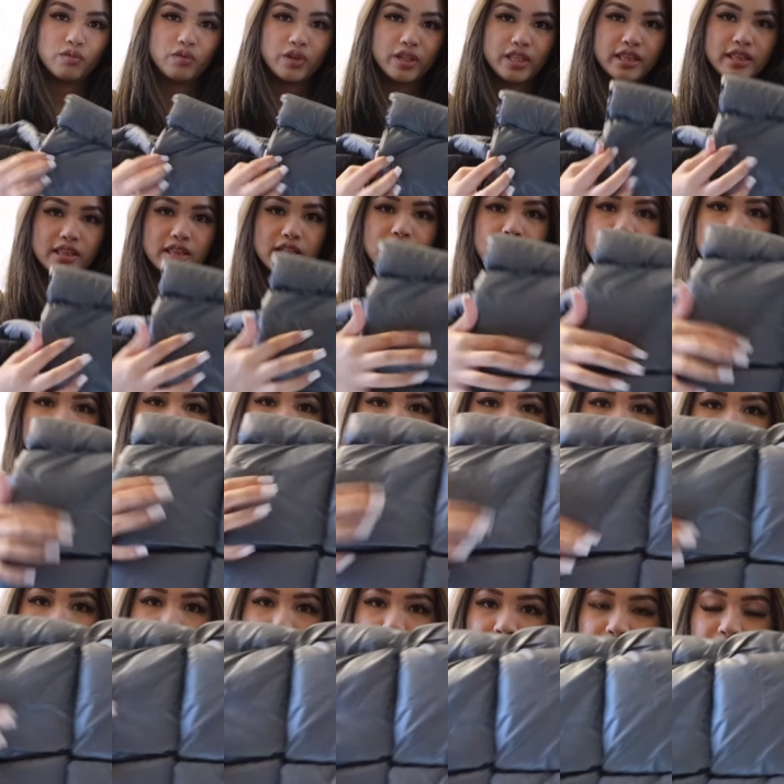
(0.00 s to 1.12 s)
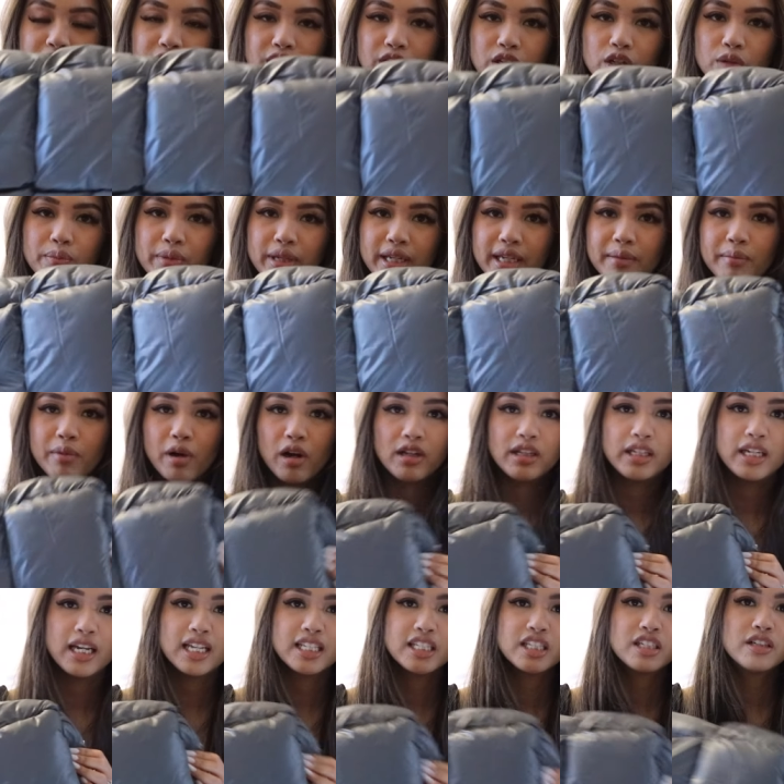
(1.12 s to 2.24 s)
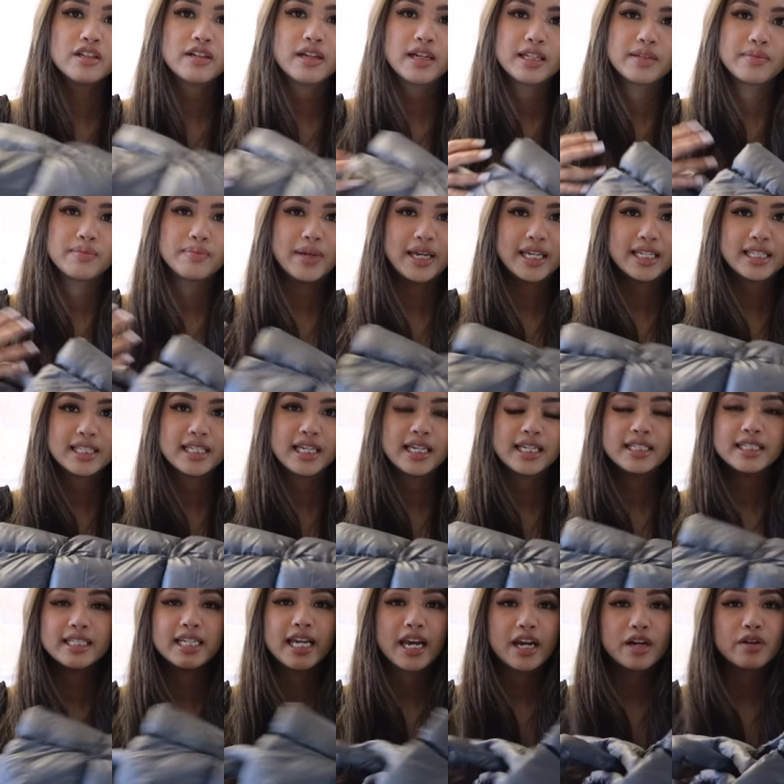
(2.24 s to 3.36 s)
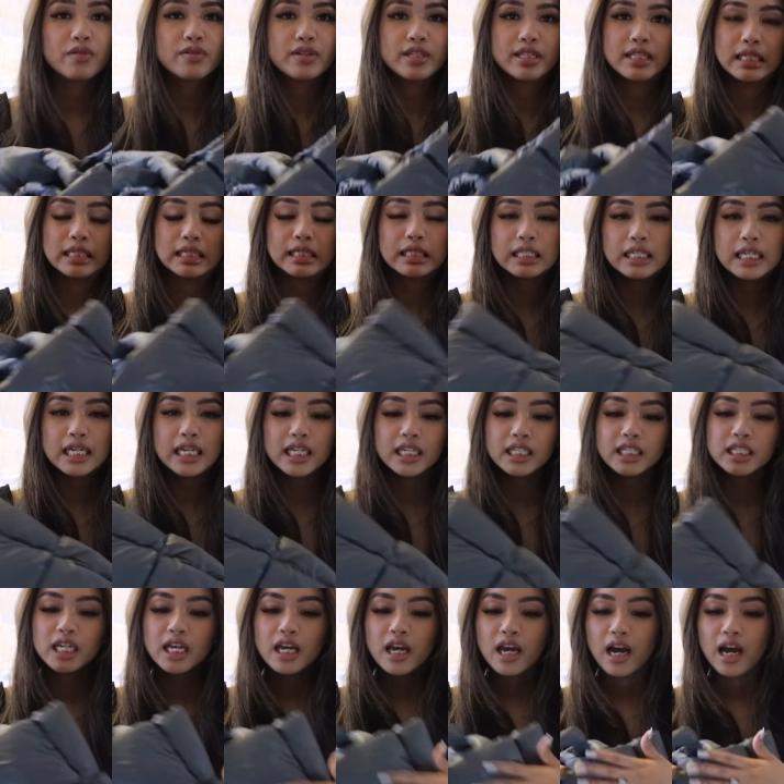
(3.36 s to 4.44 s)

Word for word: with the fabric material being polyester. It makes it tear resistant.